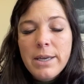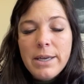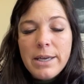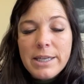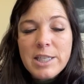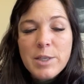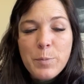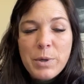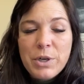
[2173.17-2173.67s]

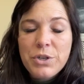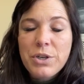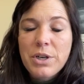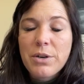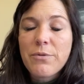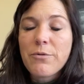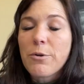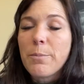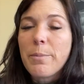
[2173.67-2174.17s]

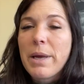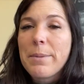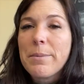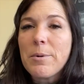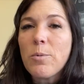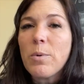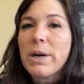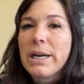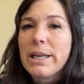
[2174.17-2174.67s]
especially for
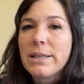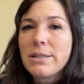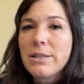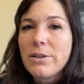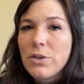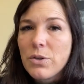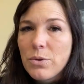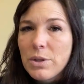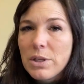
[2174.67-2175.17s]
maybe wanting to
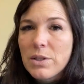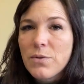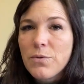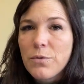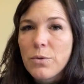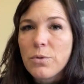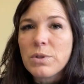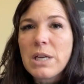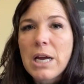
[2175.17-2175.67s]
do this
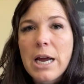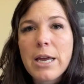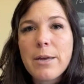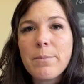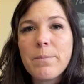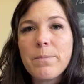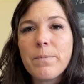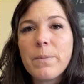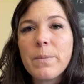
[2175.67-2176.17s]
full
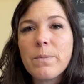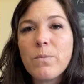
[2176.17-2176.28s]
time